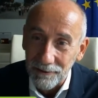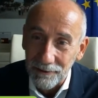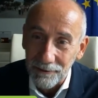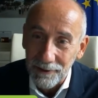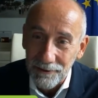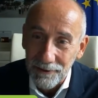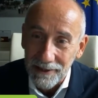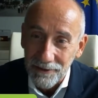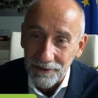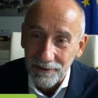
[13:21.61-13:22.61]
So
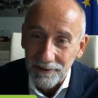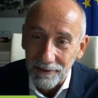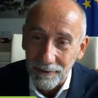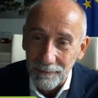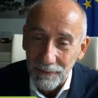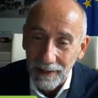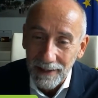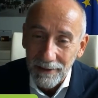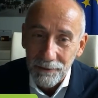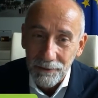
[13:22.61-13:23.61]
congratulations
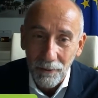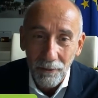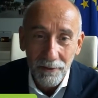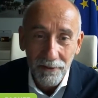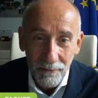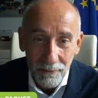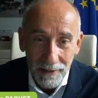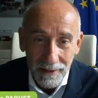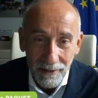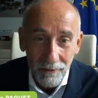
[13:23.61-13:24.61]
to all
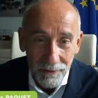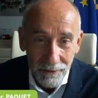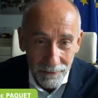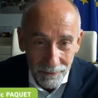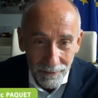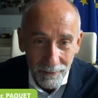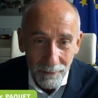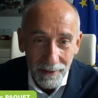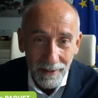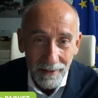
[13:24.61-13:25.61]
3 of you,
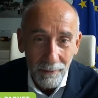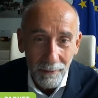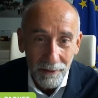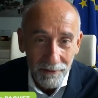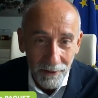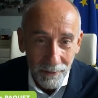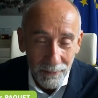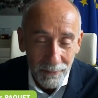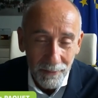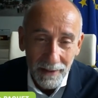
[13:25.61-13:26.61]
the winner, the
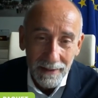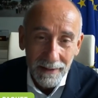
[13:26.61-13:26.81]
runners-up.